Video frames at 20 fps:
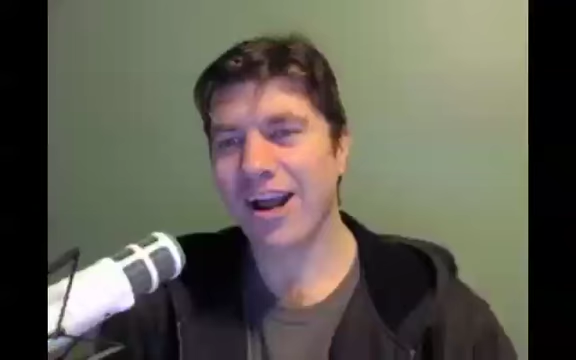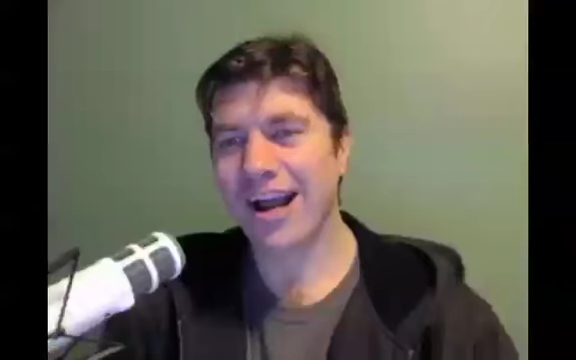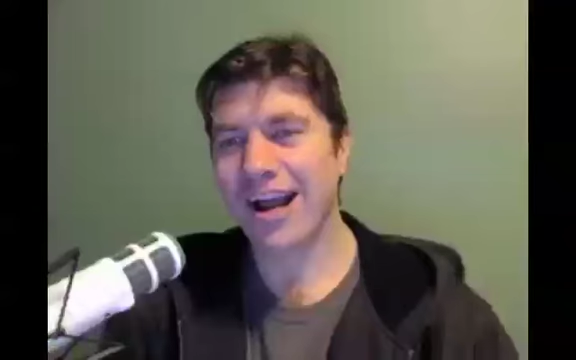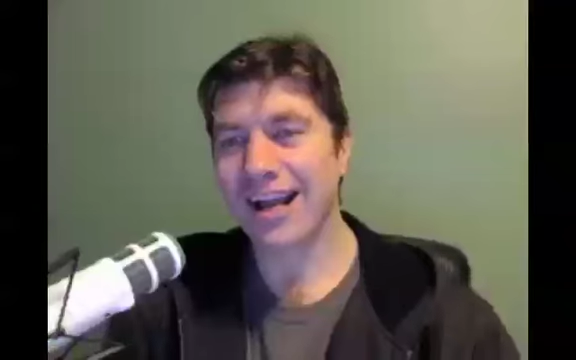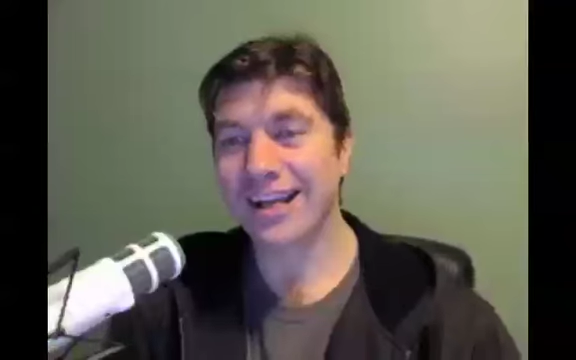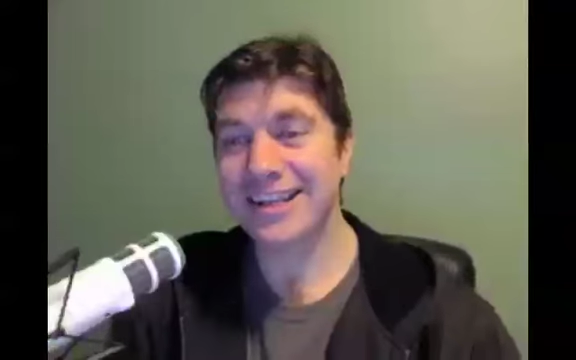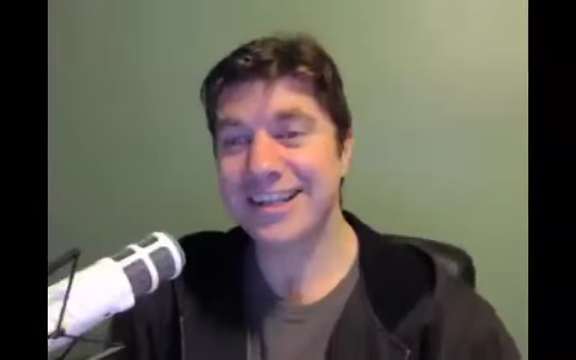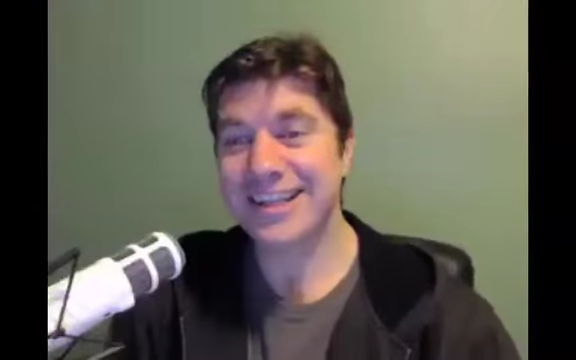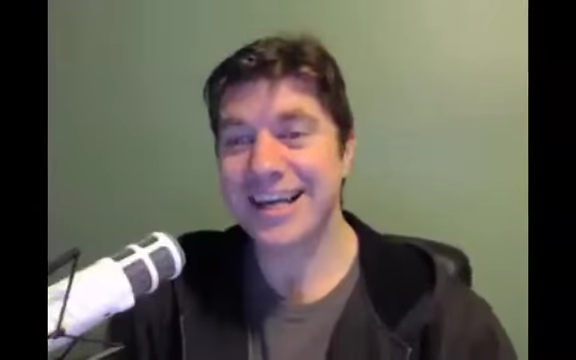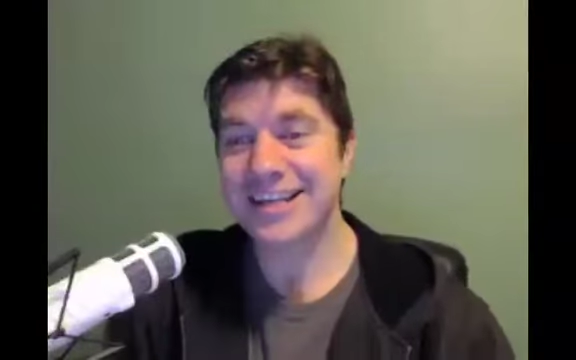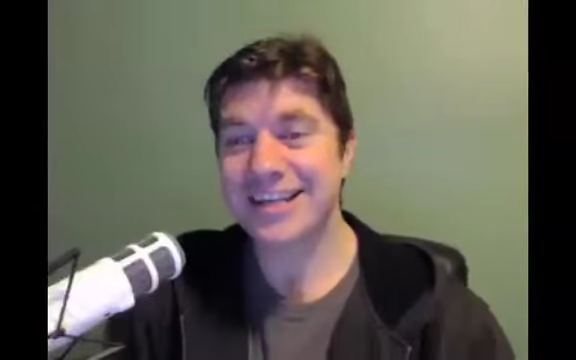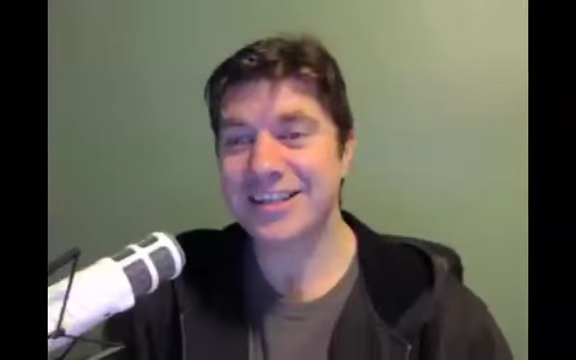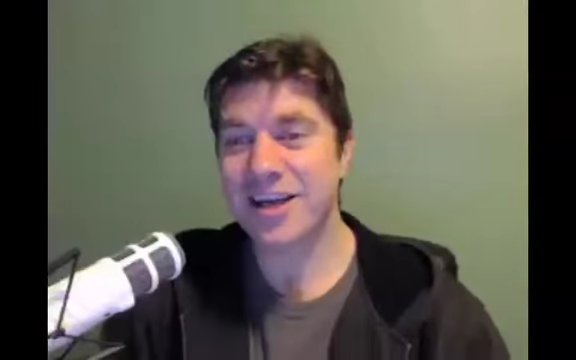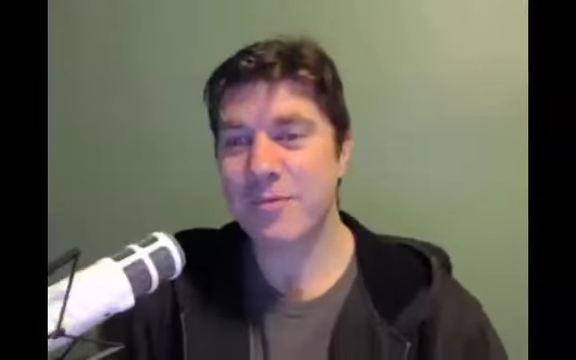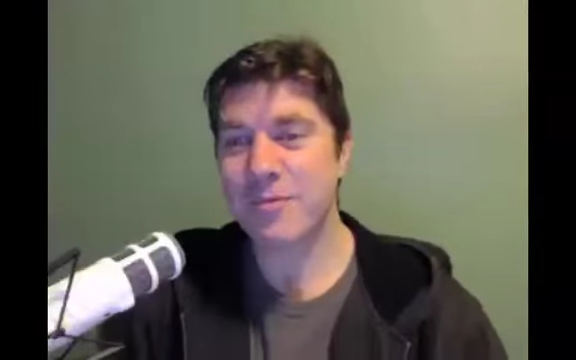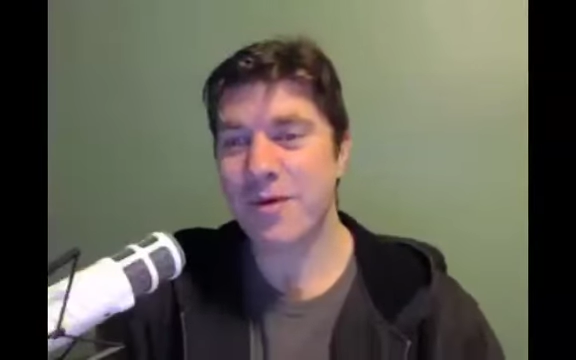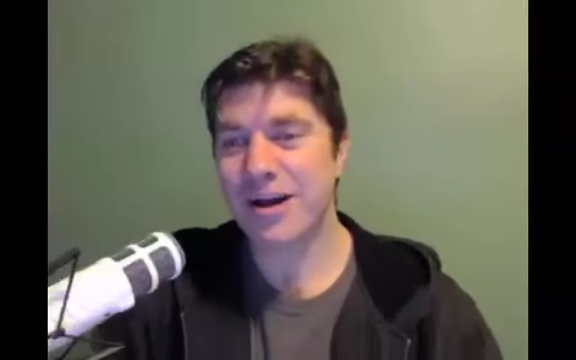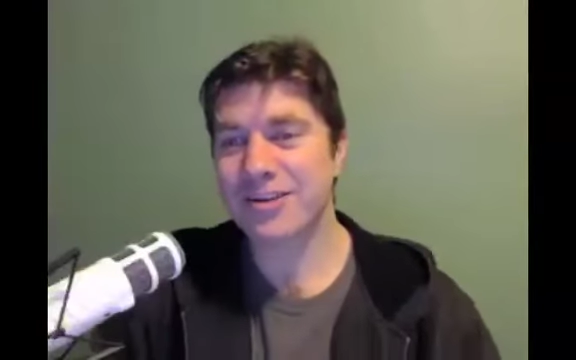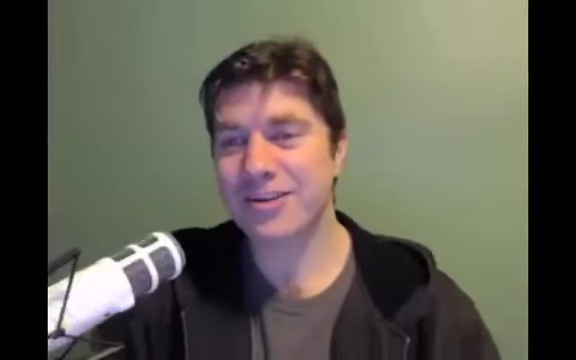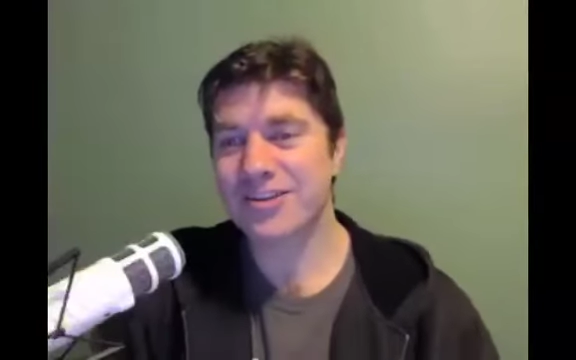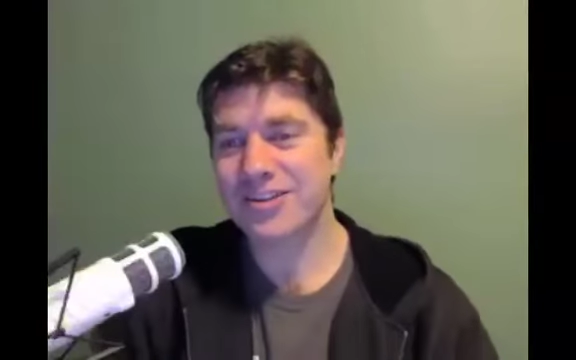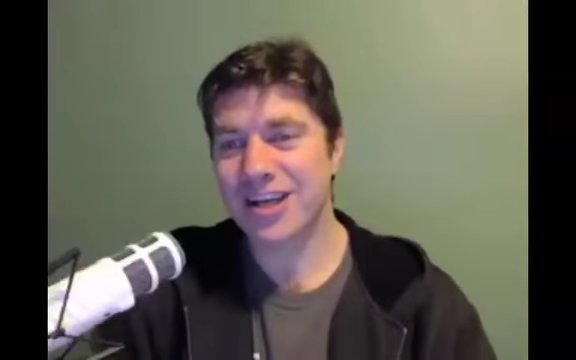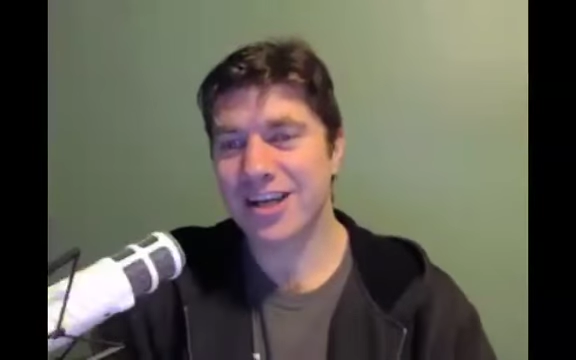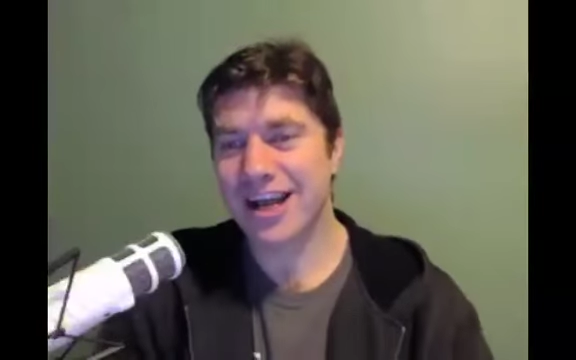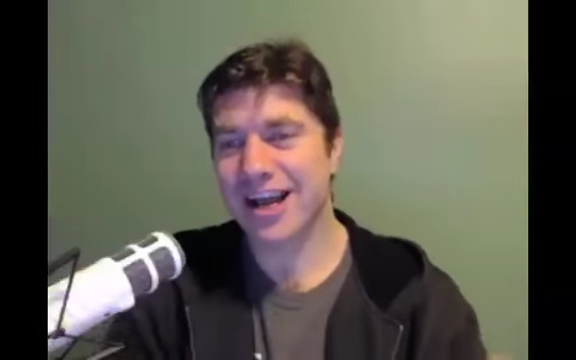Ally, thanks so much.